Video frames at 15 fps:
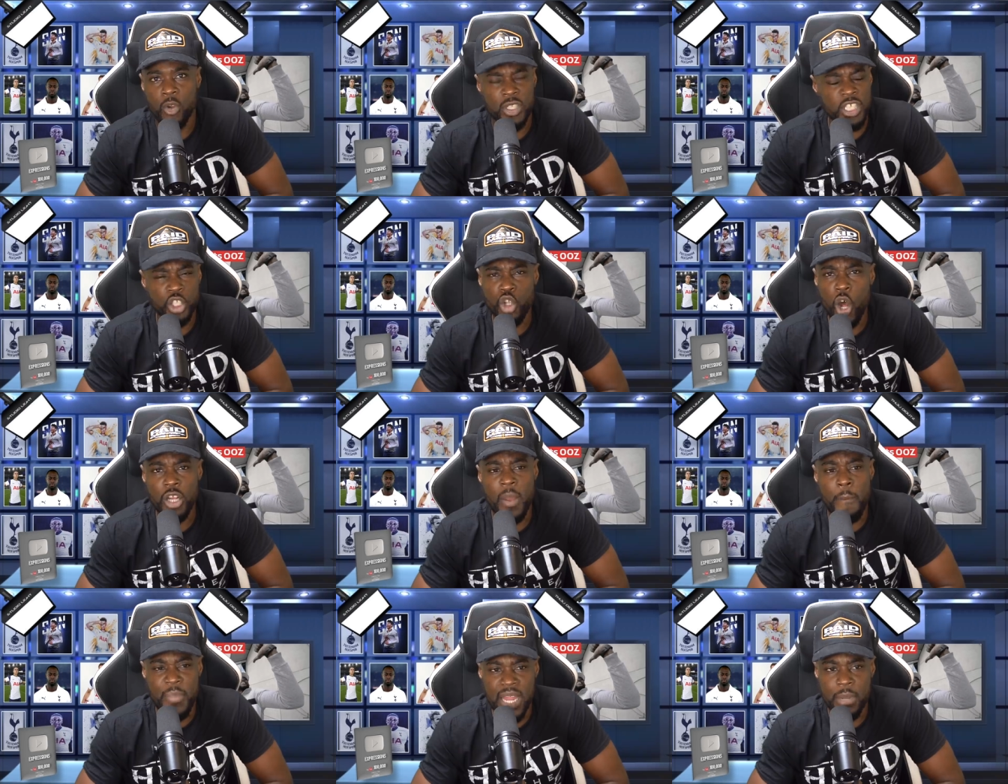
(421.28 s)
noise? It's not
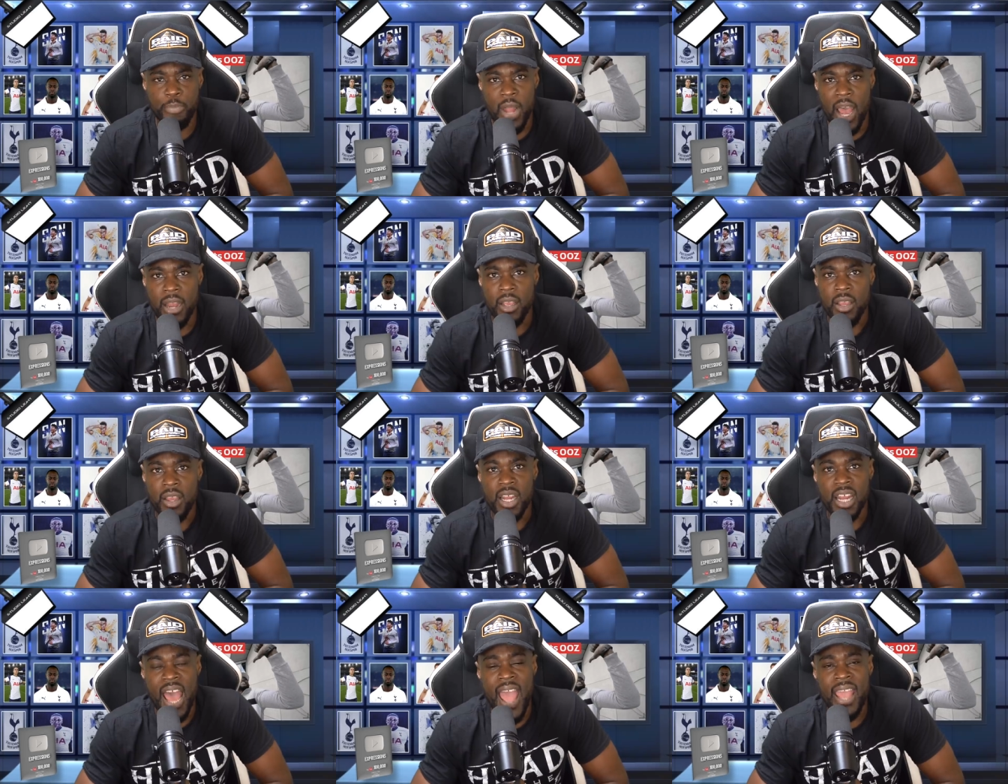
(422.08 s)
the bid, blood.
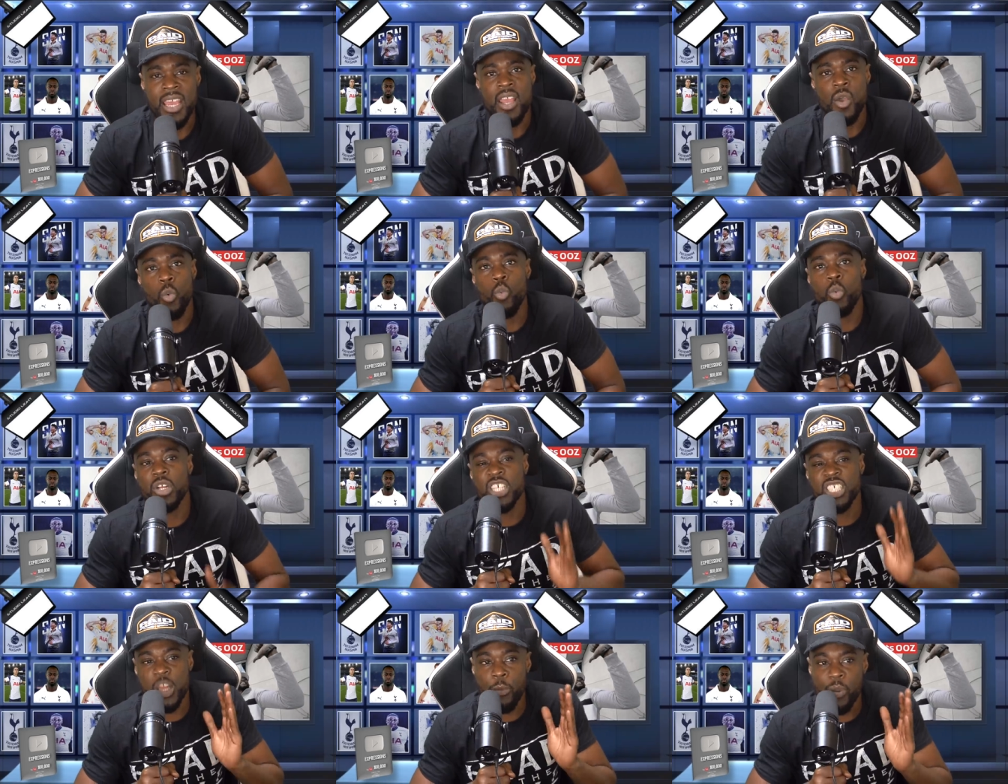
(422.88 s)
Like,
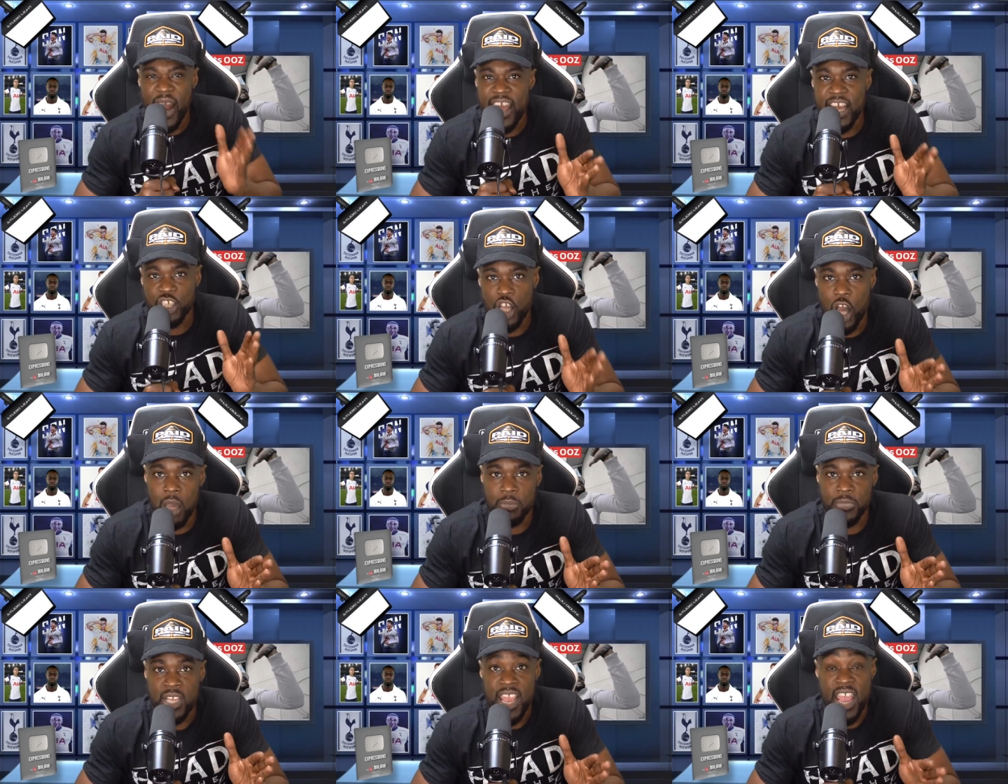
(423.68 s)
that's the player
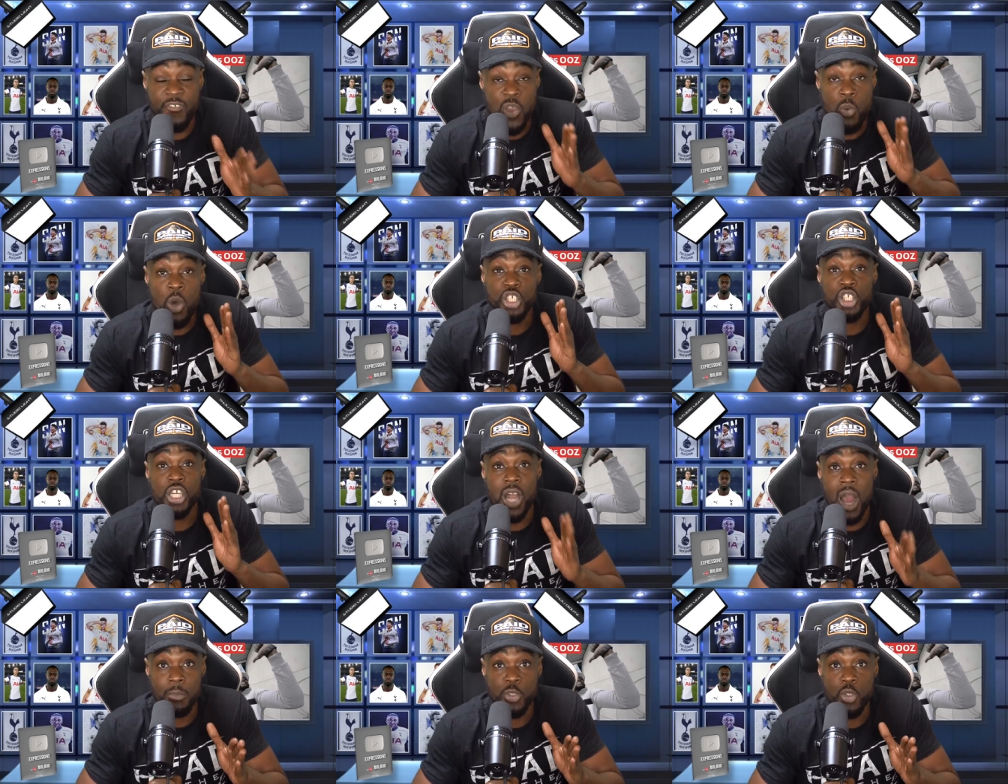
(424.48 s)
terms. If he wants to
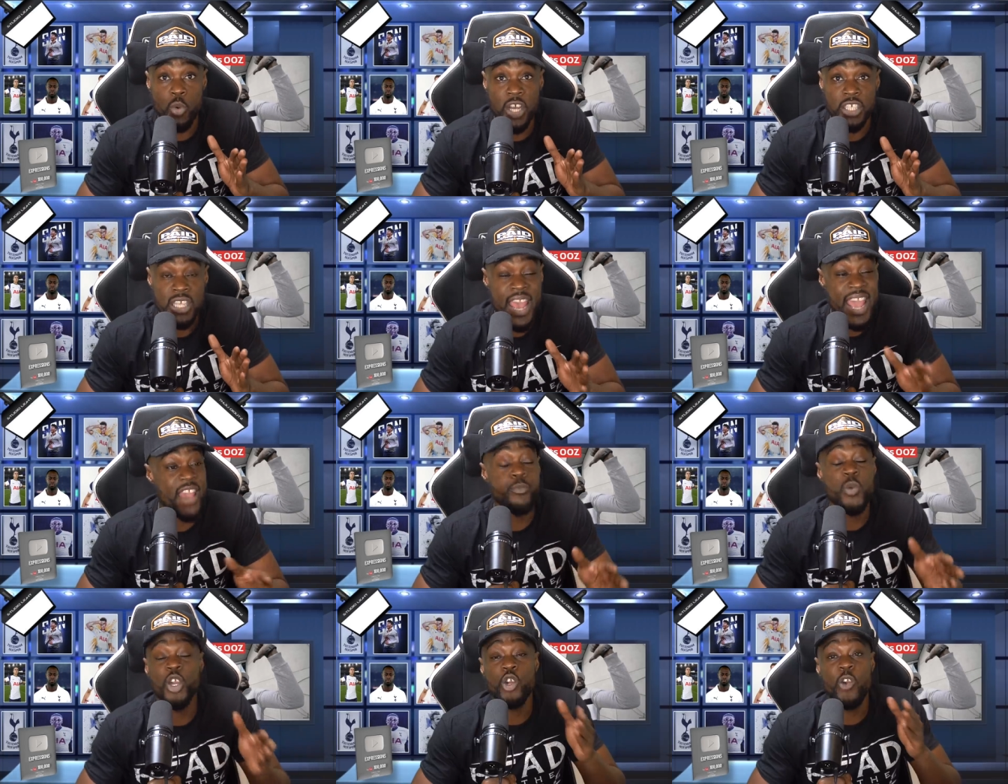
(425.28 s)
come to us,
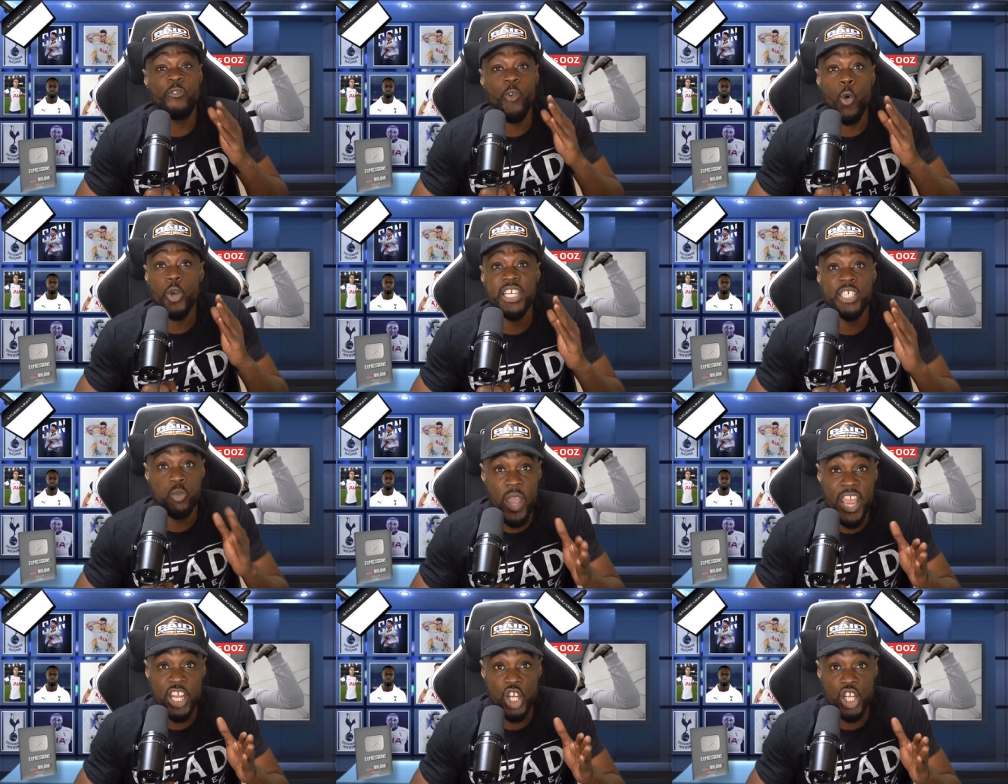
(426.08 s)
if we can afford his
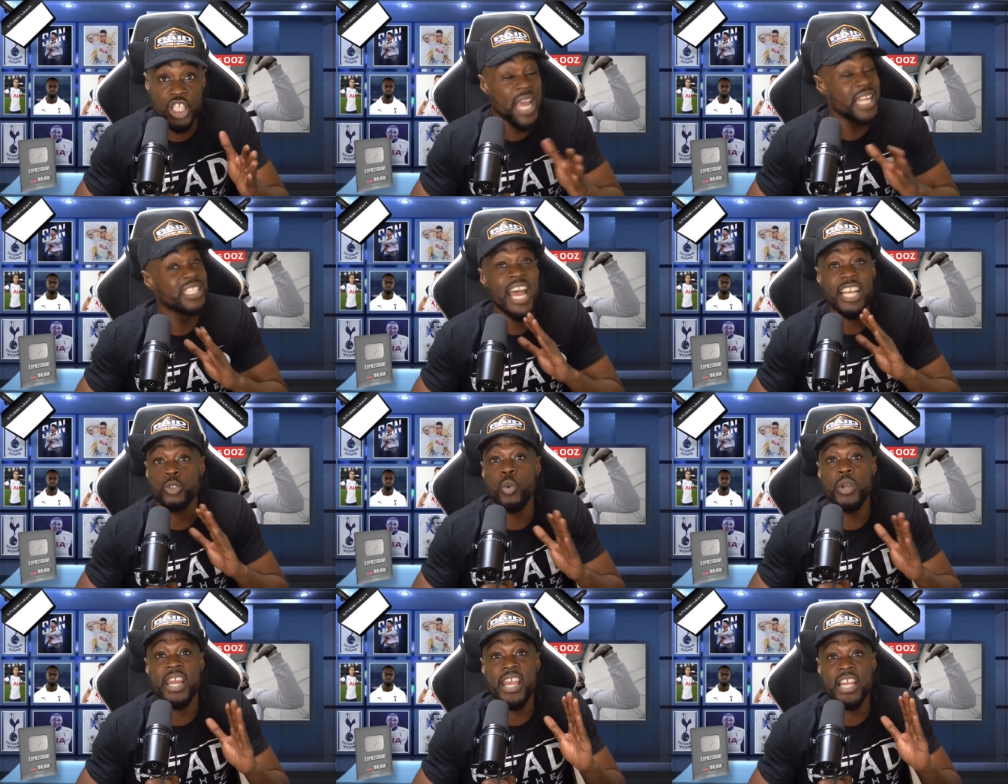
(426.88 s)
wages, that's
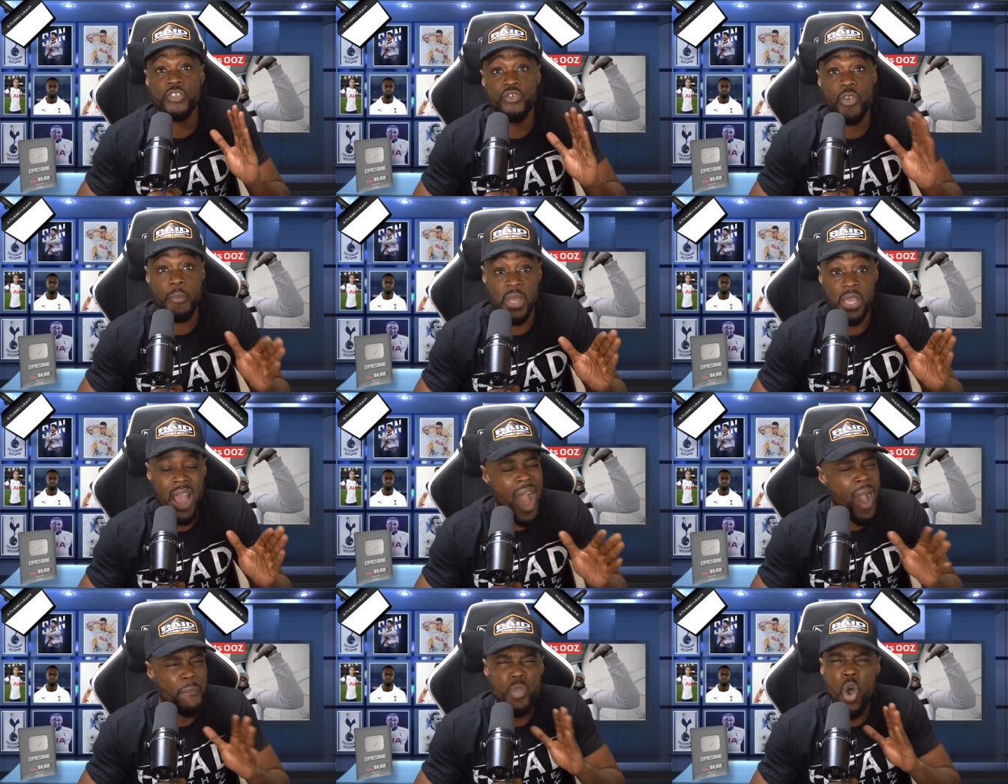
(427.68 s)
what it is for me.
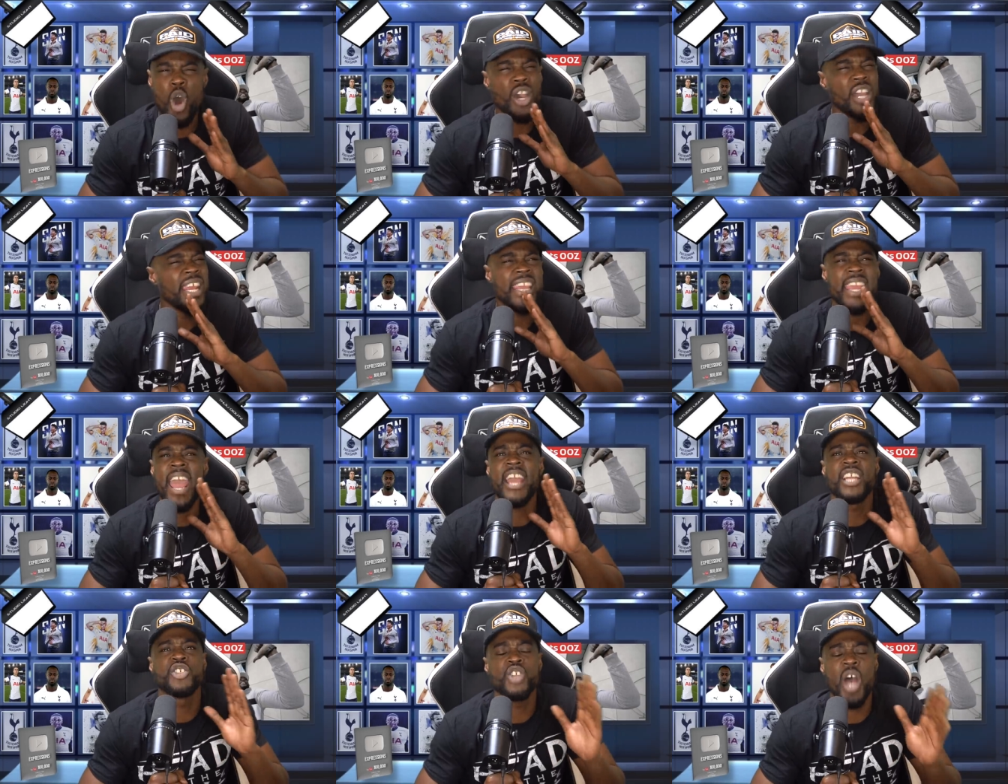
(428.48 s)
I'm not gonna get
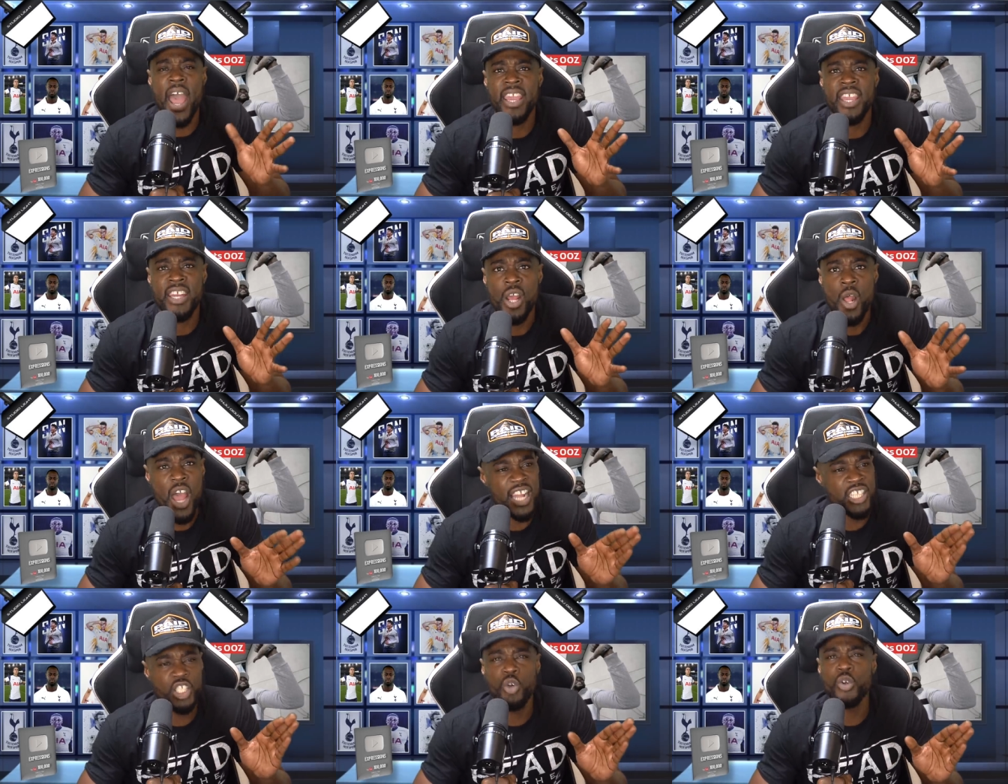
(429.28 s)
excited
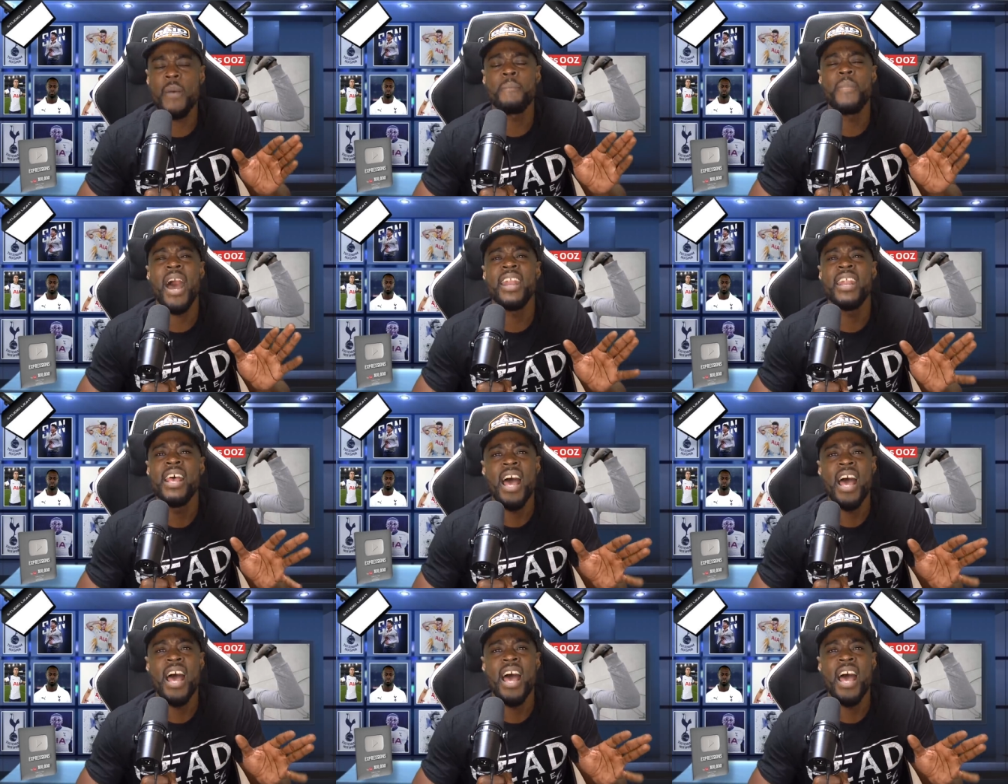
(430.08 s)
until the man